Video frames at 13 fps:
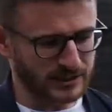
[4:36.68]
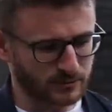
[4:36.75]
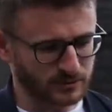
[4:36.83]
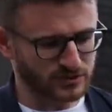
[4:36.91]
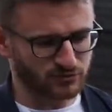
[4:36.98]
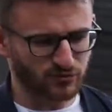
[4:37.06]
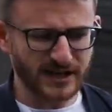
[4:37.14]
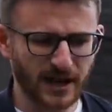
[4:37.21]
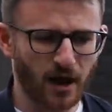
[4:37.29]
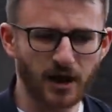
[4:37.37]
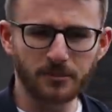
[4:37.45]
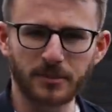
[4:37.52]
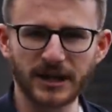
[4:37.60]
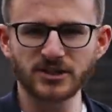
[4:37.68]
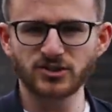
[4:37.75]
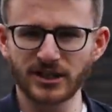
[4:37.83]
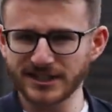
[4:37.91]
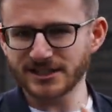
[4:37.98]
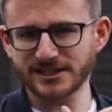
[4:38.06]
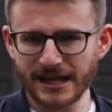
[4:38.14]
it was really high pitch, you
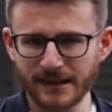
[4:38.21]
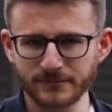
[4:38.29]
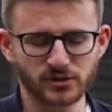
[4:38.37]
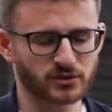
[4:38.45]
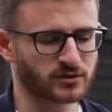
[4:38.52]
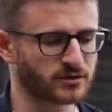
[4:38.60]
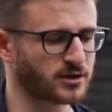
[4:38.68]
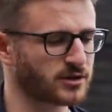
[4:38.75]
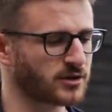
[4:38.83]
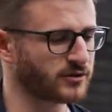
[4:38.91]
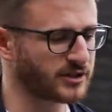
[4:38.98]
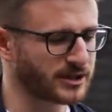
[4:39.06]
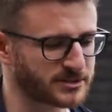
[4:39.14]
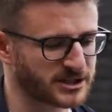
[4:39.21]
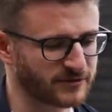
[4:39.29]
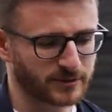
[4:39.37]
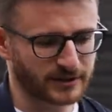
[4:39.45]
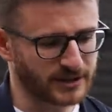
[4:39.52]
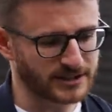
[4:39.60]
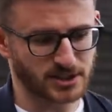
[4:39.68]
get snaps on the on the upshift,
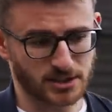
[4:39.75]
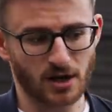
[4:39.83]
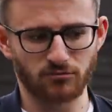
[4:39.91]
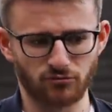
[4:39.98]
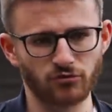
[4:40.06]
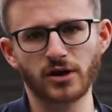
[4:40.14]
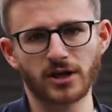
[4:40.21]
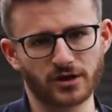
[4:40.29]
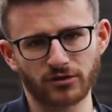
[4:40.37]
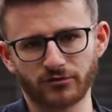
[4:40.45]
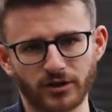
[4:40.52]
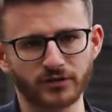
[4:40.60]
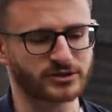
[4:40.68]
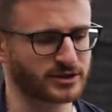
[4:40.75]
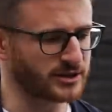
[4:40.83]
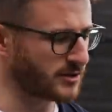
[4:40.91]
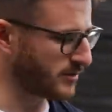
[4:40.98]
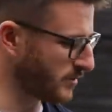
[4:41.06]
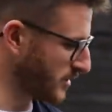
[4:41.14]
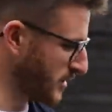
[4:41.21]
but this is like really throaty
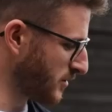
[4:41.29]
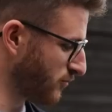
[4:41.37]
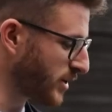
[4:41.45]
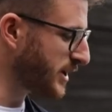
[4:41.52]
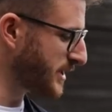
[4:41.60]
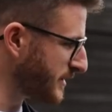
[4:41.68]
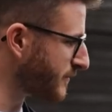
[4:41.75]
and really